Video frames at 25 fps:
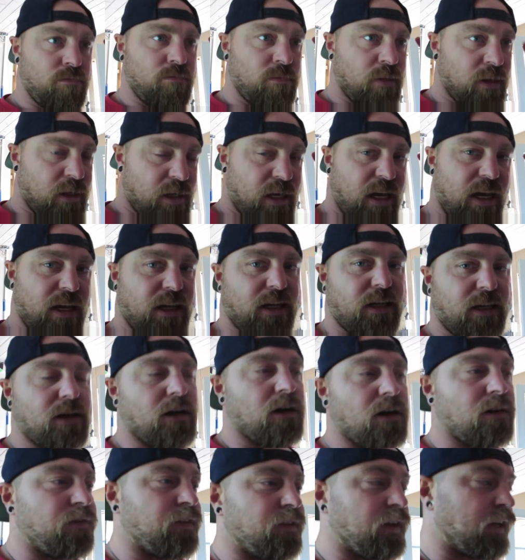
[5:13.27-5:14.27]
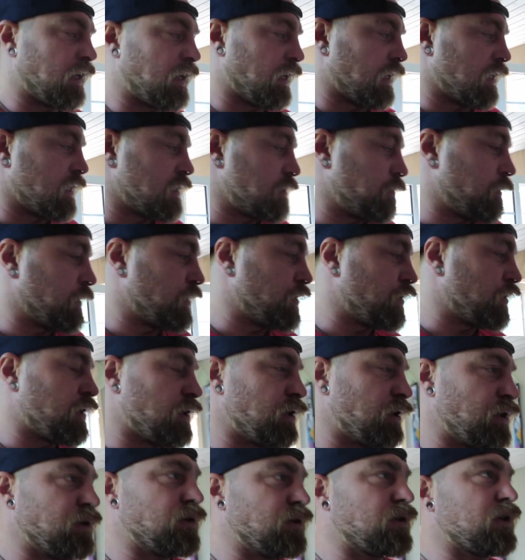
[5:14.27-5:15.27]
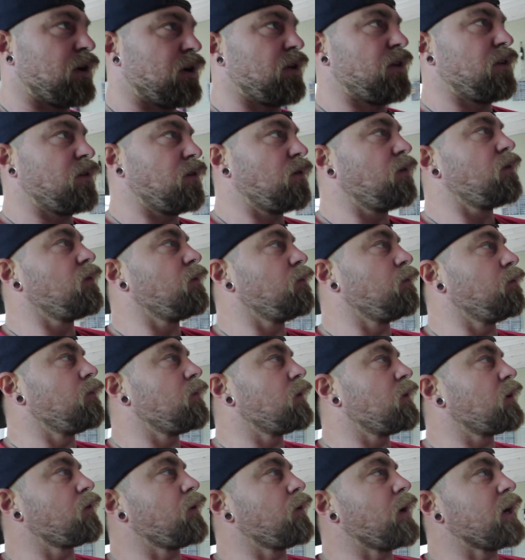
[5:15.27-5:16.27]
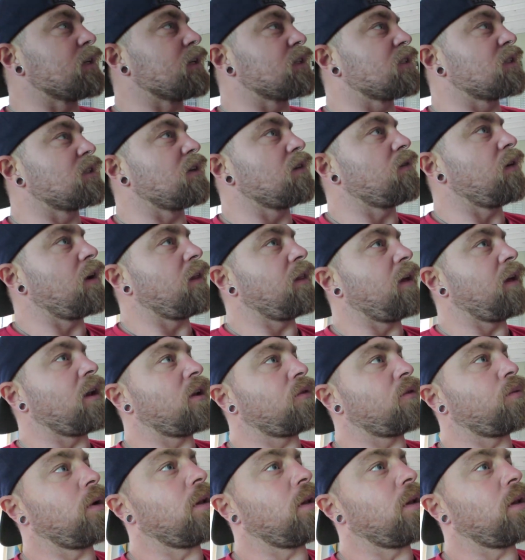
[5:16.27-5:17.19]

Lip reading: the king of veneers, but you can use other grains and stuff like that as